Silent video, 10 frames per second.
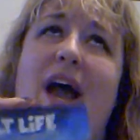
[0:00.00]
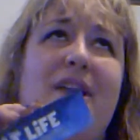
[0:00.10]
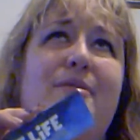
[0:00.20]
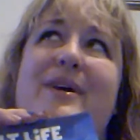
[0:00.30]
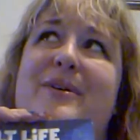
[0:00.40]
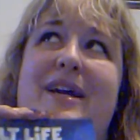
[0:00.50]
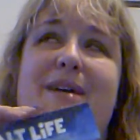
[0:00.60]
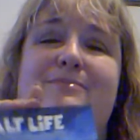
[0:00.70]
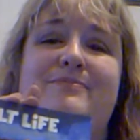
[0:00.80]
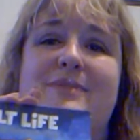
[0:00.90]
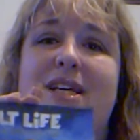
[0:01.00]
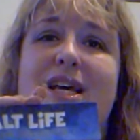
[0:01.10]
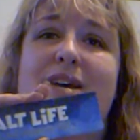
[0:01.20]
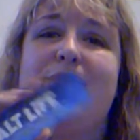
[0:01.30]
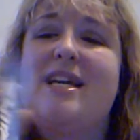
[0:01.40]
I don't know yet
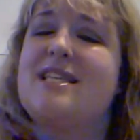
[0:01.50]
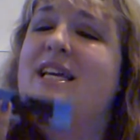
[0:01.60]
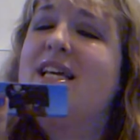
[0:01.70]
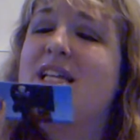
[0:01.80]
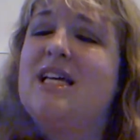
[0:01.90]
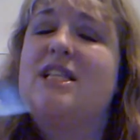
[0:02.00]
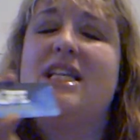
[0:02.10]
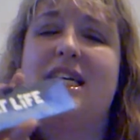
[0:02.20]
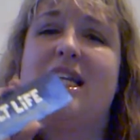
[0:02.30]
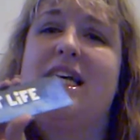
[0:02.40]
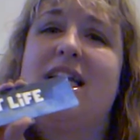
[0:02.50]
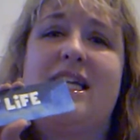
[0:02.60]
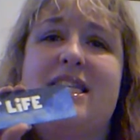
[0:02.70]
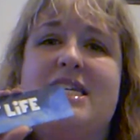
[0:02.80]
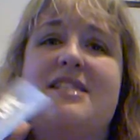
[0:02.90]
because I get a lot, a lot, a
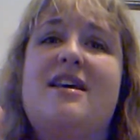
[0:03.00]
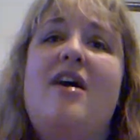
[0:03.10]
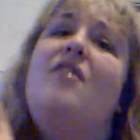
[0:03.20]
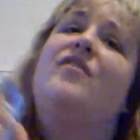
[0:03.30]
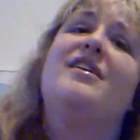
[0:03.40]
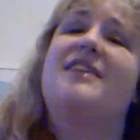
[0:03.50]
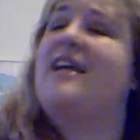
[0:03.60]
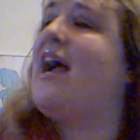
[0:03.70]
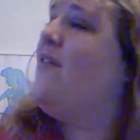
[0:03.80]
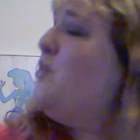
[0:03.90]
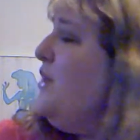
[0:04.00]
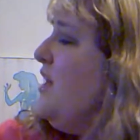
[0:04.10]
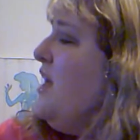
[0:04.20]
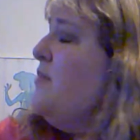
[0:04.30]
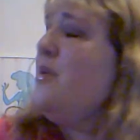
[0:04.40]
lot of these. Feels like I have to read
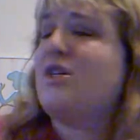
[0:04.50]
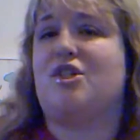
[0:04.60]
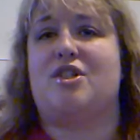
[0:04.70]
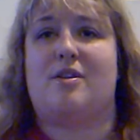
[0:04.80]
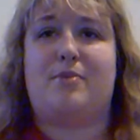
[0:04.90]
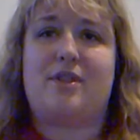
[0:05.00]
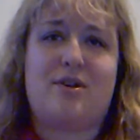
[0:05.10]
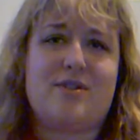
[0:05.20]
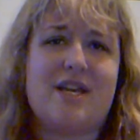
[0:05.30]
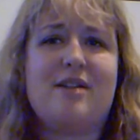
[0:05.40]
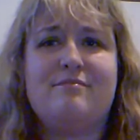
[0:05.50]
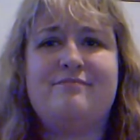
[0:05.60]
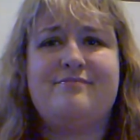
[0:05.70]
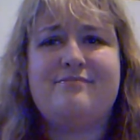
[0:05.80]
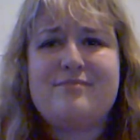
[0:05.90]
a lot of books just to put those in,
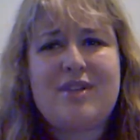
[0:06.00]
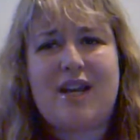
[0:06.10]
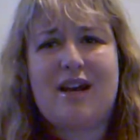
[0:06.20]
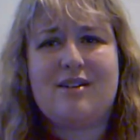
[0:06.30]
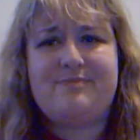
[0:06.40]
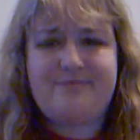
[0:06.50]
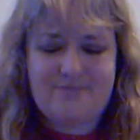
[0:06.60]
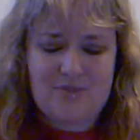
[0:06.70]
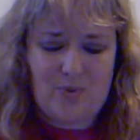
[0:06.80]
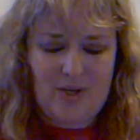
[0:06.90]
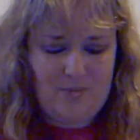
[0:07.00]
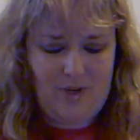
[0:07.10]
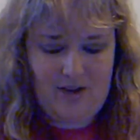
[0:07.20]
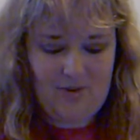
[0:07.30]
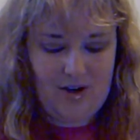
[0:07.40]
you know. So like
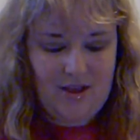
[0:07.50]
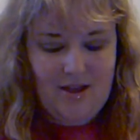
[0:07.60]
whatever.